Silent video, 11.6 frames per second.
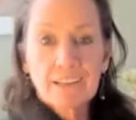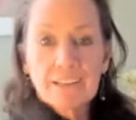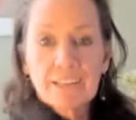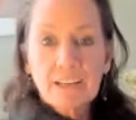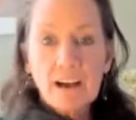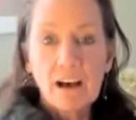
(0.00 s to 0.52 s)

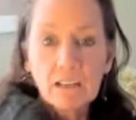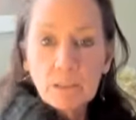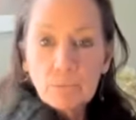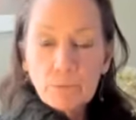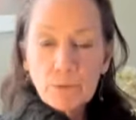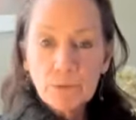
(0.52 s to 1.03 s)
the
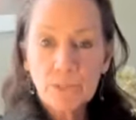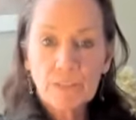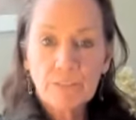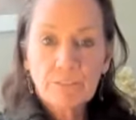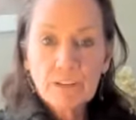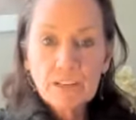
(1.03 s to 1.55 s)
collarbone in the
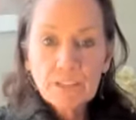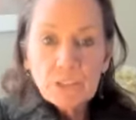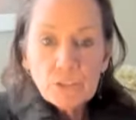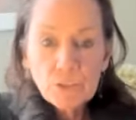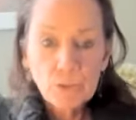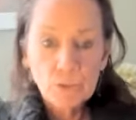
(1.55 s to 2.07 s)
front, the
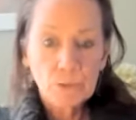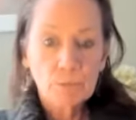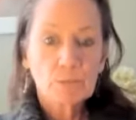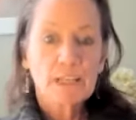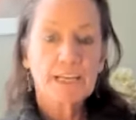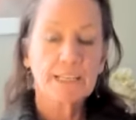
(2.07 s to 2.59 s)
shoulder
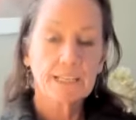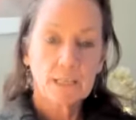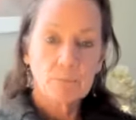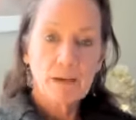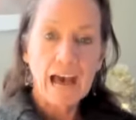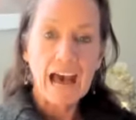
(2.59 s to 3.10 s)
blade in the
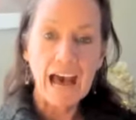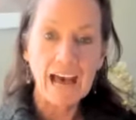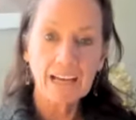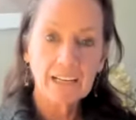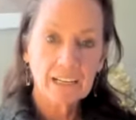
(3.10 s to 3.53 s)
back,